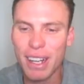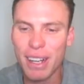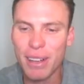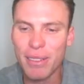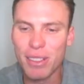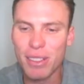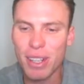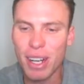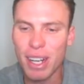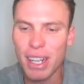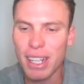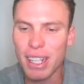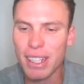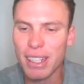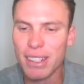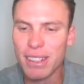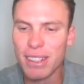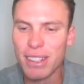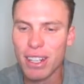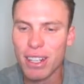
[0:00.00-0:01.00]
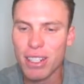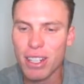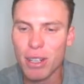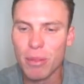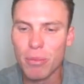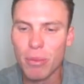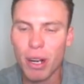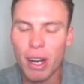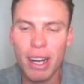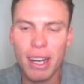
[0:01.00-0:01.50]
trading in you know,
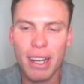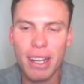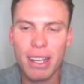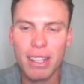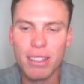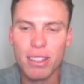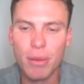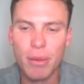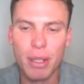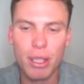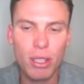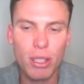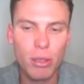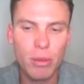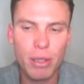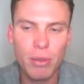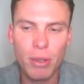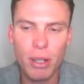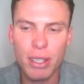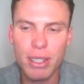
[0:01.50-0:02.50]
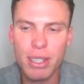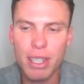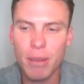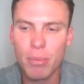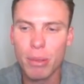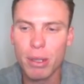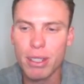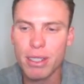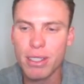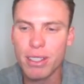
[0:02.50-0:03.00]
Jeremiah and Tommy Gilbert worked out
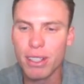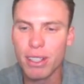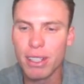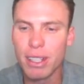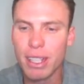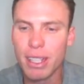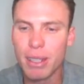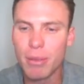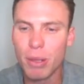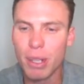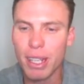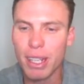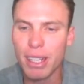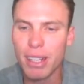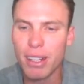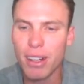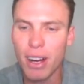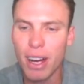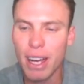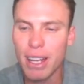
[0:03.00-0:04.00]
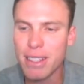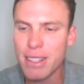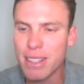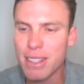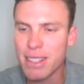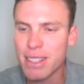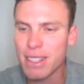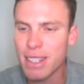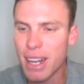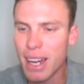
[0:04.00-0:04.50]
pretty solidly. Bringing in Hynes and
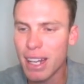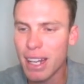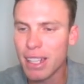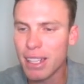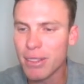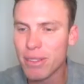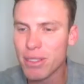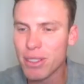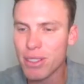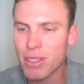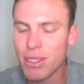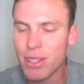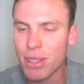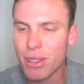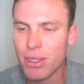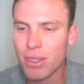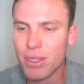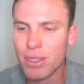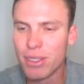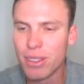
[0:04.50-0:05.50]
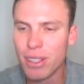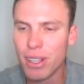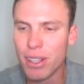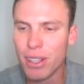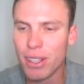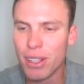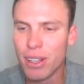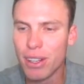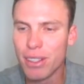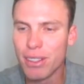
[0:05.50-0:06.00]
Starling was also good
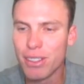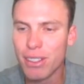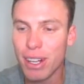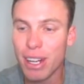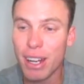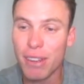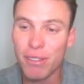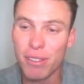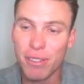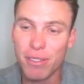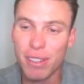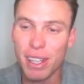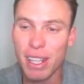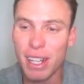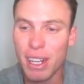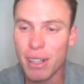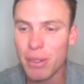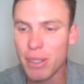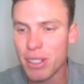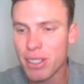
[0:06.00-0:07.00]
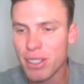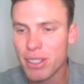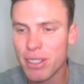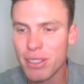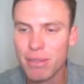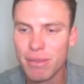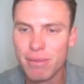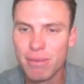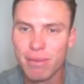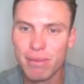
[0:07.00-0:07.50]
early on. Trade out for Feeder, which
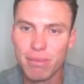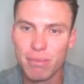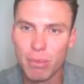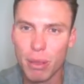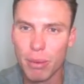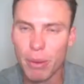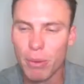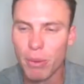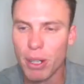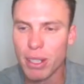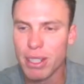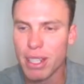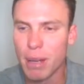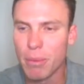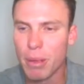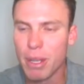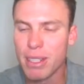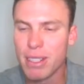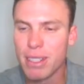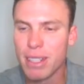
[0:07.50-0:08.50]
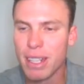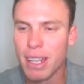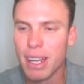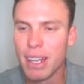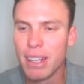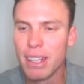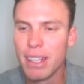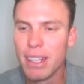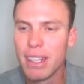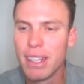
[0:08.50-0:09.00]
probably worked out best in the
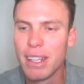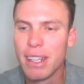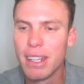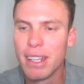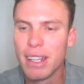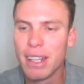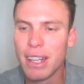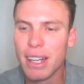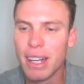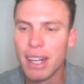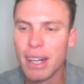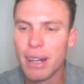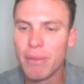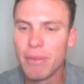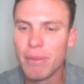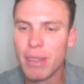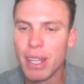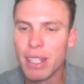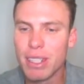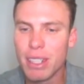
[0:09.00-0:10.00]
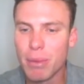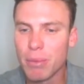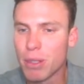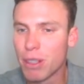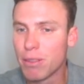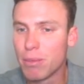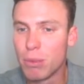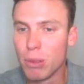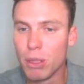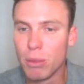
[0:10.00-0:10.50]
end, um, and jumped
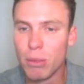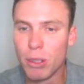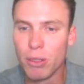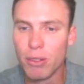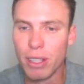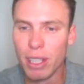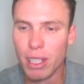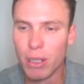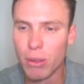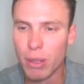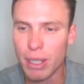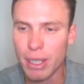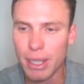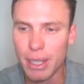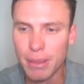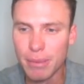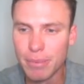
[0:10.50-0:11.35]
off Bullimore really quickly.